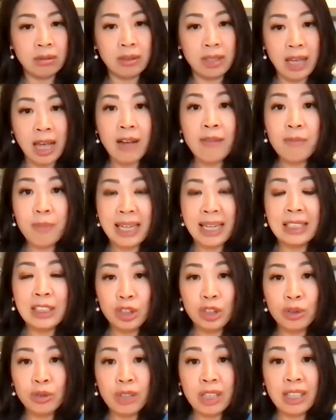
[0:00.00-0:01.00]
give my
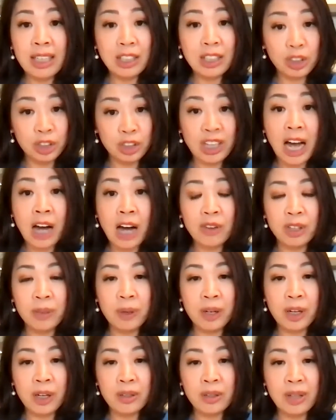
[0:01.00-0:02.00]
children a shower
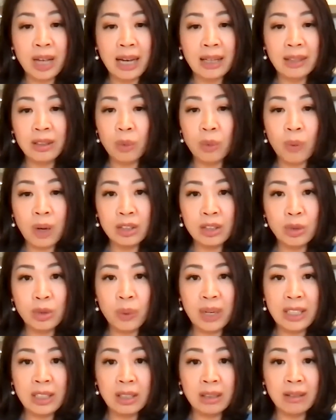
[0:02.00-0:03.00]
because I don't want to
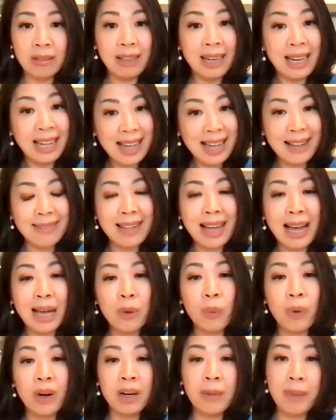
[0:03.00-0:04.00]
wait till late at
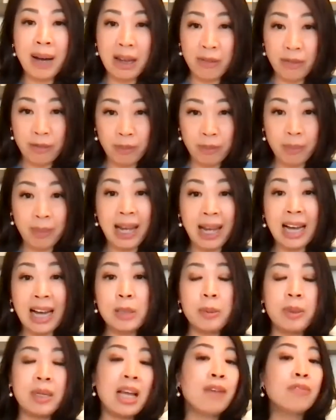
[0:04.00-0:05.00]
night where my
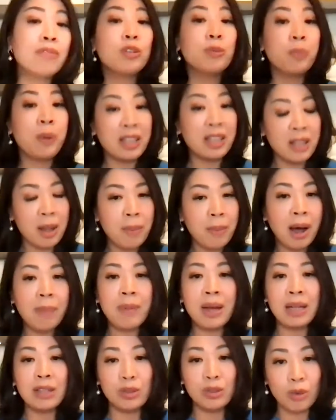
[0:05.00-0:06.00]
husband have to pick them
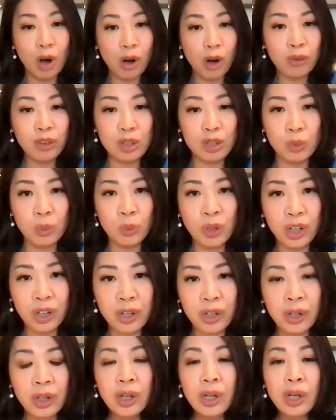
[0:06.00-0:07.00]
up and do all this
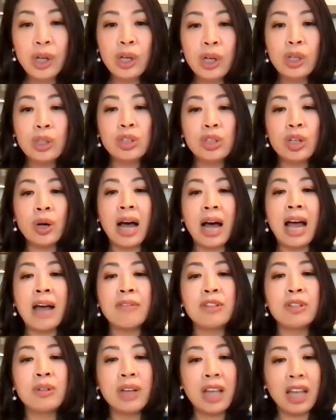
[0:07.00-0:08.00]
work. So I
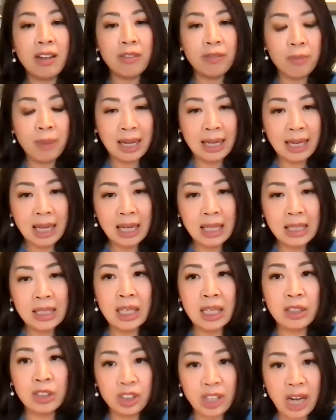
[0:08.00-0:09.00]
have to give my kids
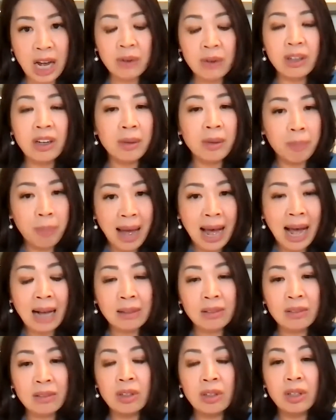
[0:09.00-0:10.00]
a shower, a
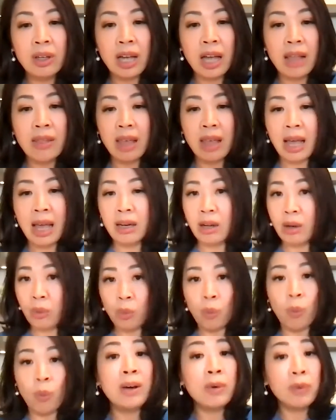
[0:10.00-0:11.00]
bath. And then
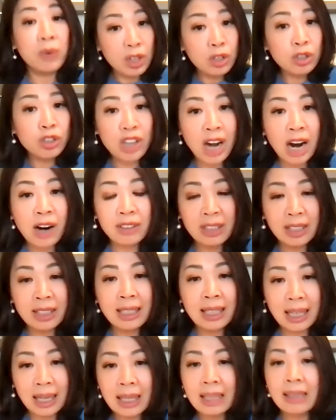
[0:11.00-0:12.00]
when you shower the
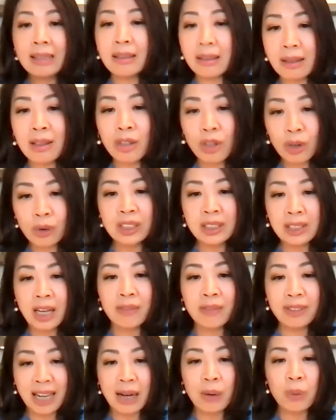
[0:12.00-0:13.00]
kids,
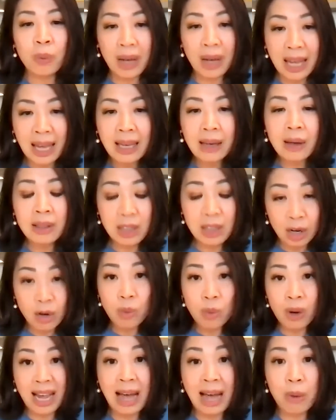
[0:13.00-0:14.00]
yourself get wet,
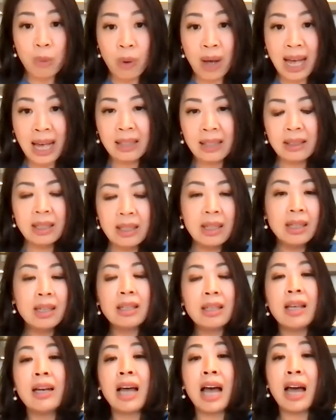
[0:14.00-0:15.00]

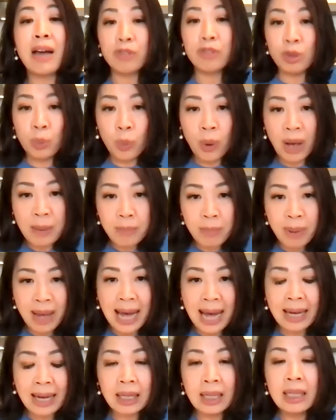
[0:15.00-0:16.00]
then I have to went
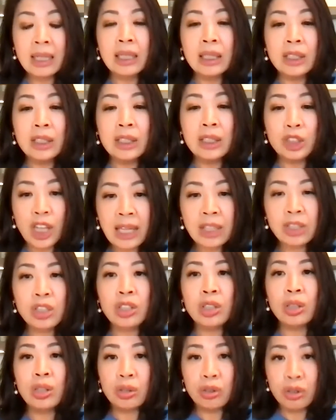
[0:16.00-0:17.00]
back,
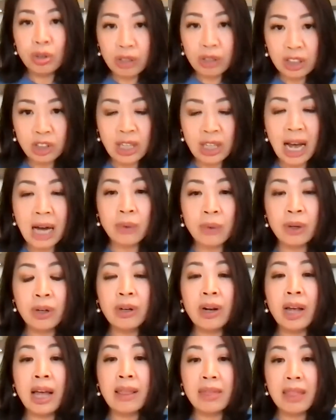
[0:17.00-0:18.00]
change, took a
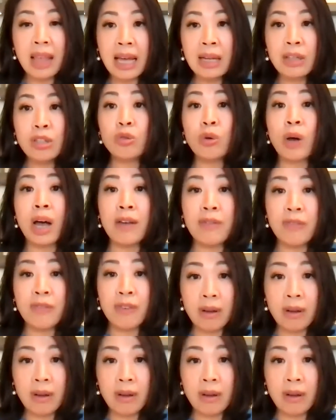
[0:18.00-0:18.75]
shower, and then drive